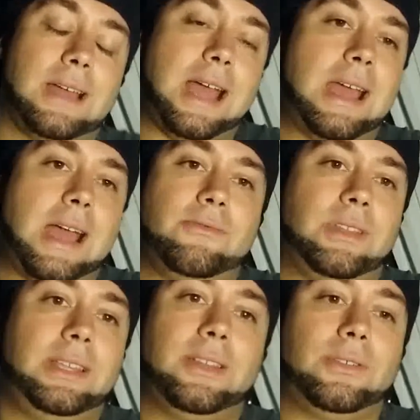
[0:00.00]
I
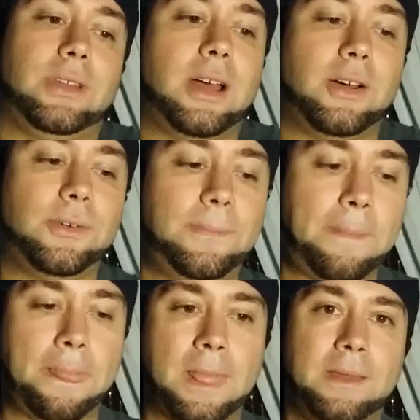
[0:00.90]
really don't know,
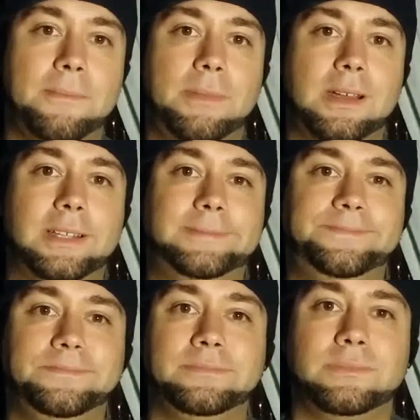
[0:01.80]
but
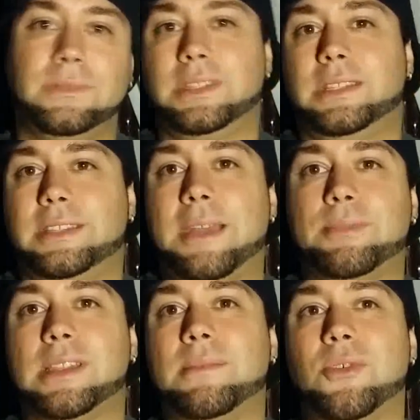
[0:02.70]

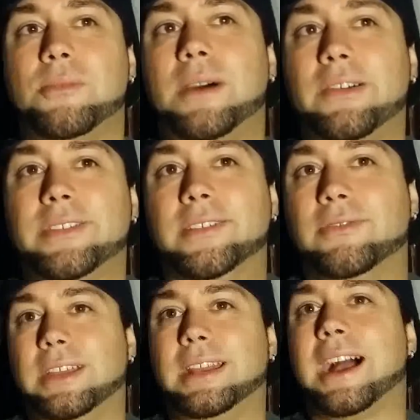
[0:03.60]
10% more puffs is
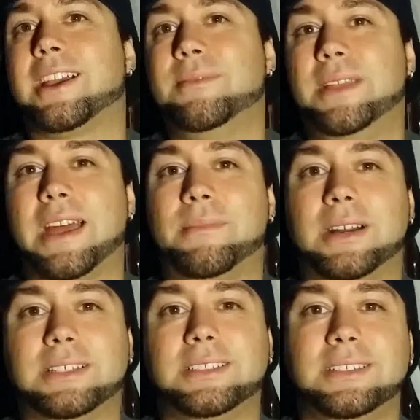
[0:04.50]
not going to be that
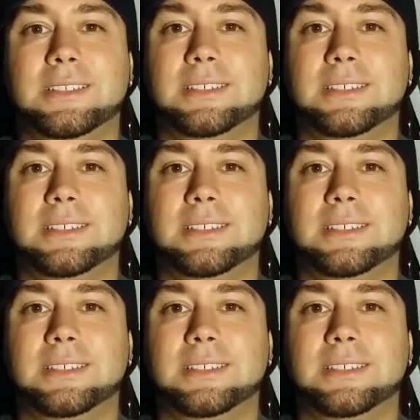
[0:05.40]
much.